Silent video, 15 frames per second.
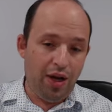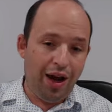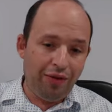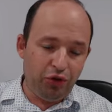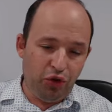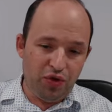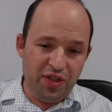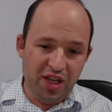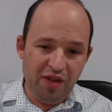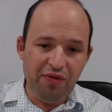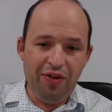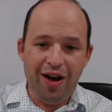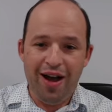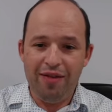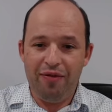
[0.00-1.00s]
After
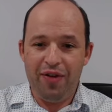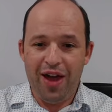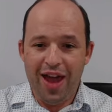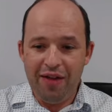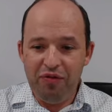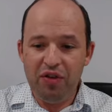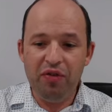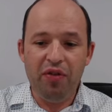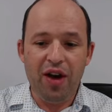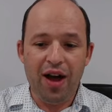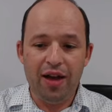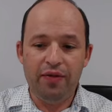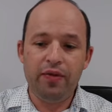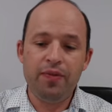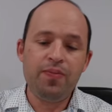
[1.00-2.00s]
d5, fe5,